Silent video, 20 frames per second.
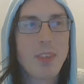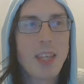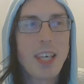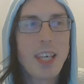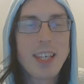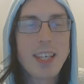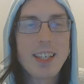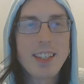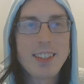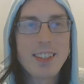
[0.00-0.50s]

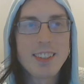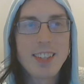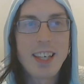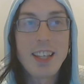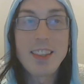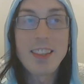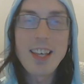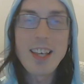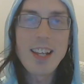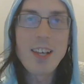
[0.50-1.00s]
and
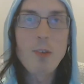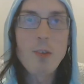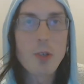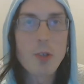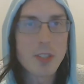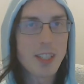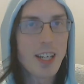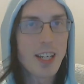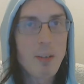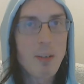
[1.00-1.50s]
then I
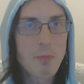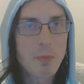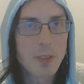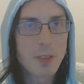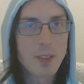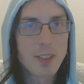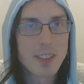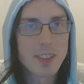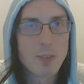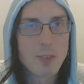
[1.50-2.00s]
woke up
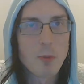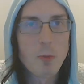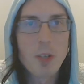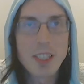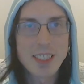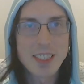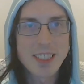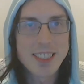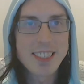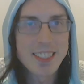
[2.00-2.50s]

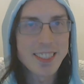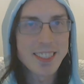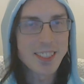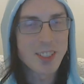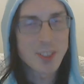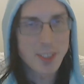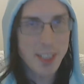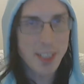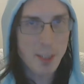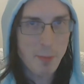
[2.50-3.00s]
while still
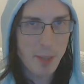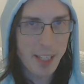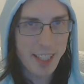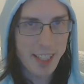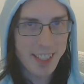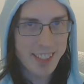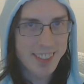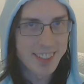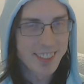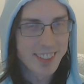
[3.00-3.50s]

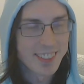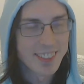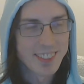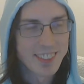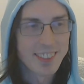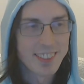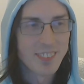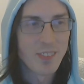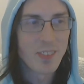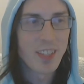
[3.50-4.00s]
dreaming,
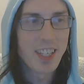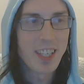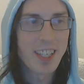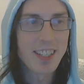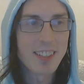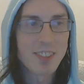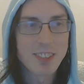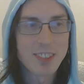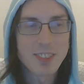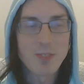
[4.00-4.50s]
and
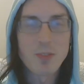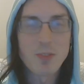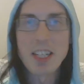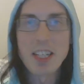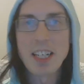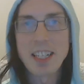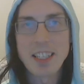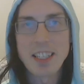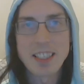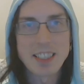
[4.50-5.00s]
I was
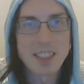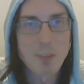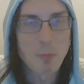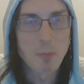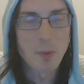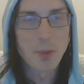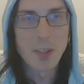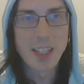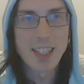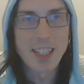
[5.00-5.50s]
very
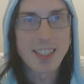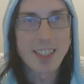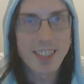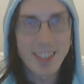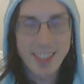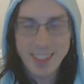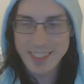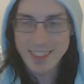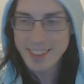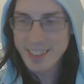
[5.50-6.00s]
disappointed that
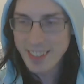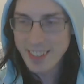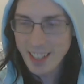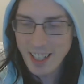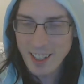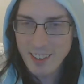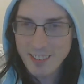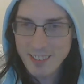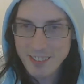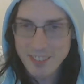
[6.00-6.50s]
I didn't
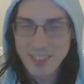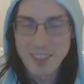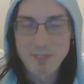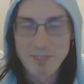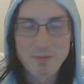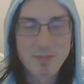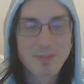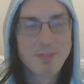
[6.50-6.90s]
have them.